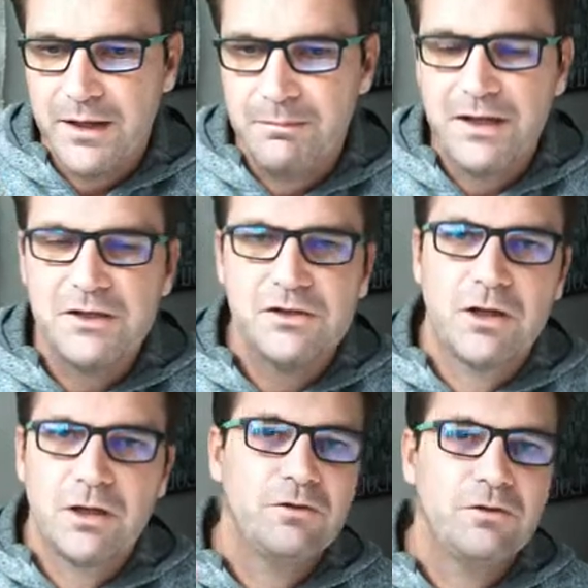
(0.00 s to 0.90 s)
As you
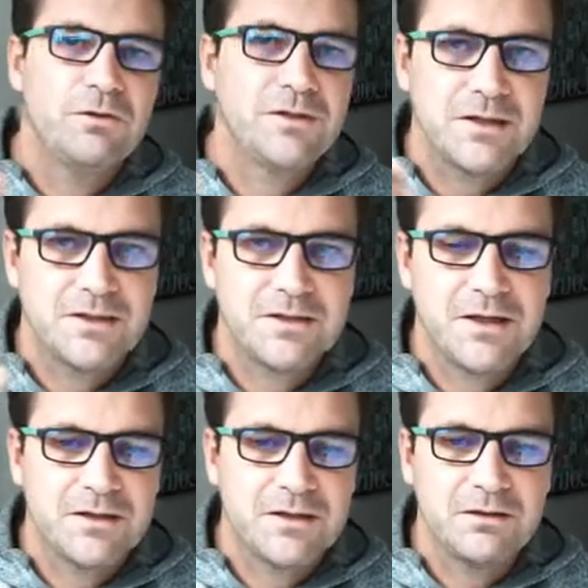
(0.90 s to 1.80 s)
go through this
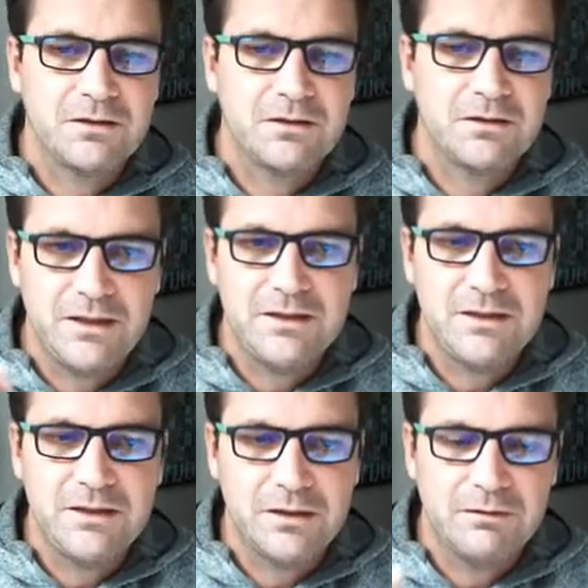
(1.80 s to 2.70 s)
exercise, it'll get
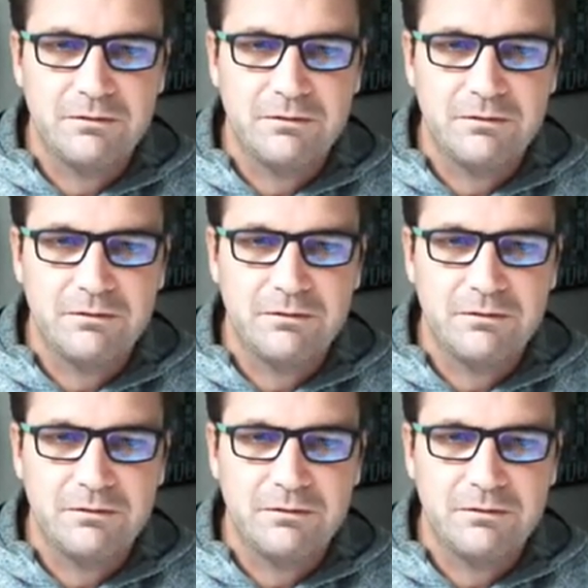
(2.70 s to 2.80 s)
easier